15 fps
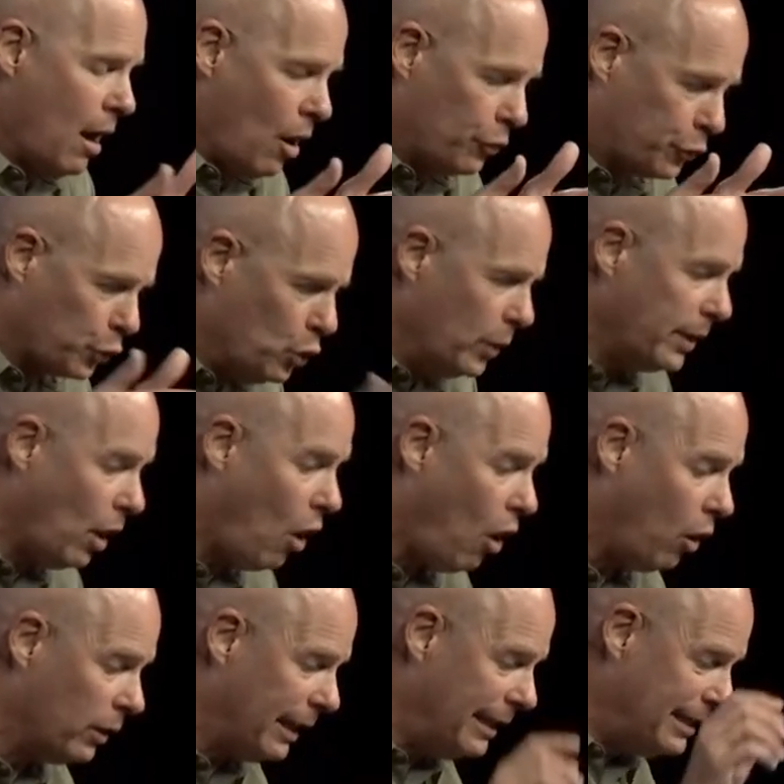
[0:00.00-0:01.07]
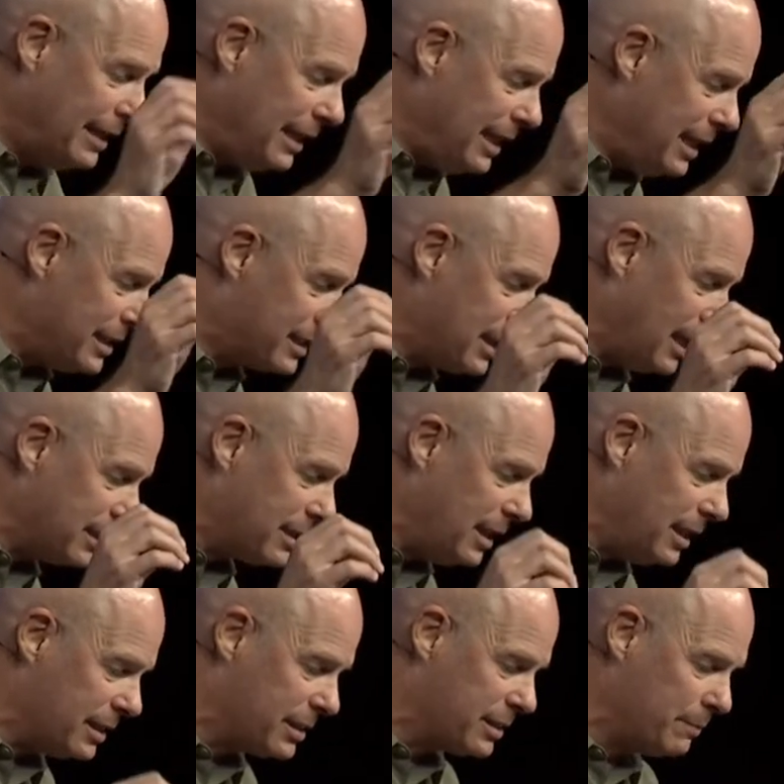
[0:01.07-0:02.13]
through it all. And then He says
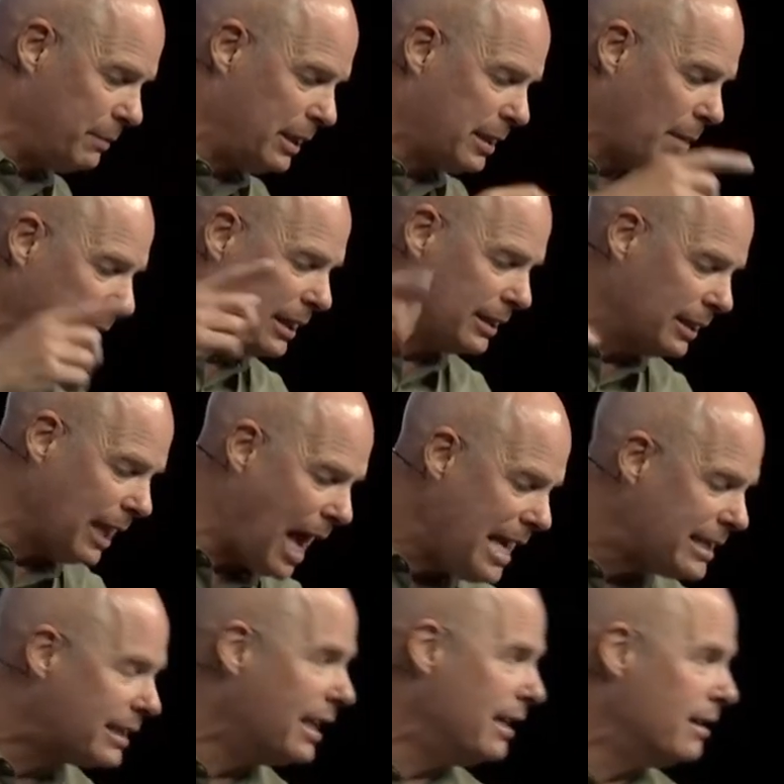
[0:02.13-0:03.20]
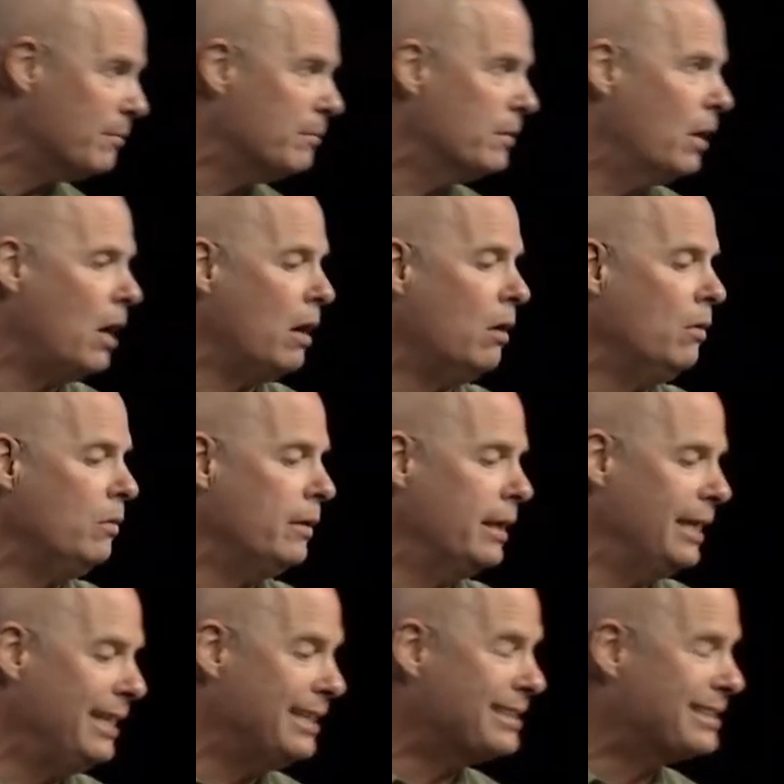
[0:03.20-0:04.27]
this becoming like Him, uh oh, in His